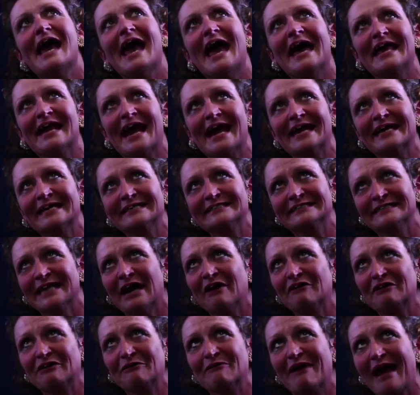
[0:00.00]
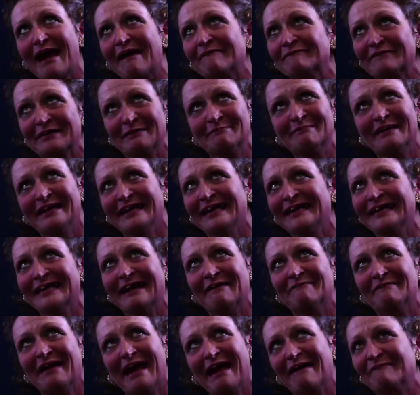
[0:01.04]
and I can tell you every minute
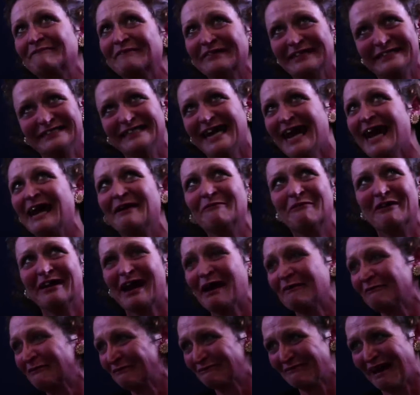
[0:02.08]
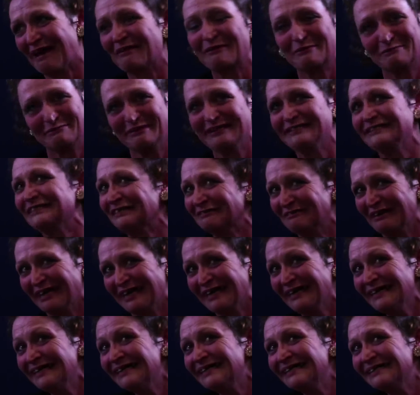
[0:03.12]
of every day what I would rather be
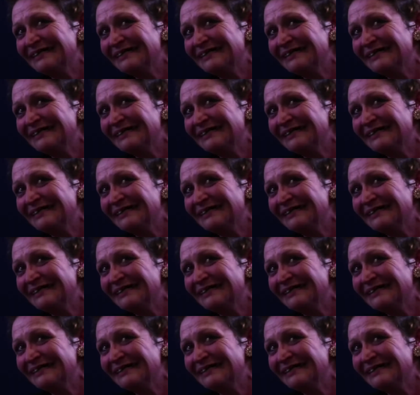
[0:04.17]
doing.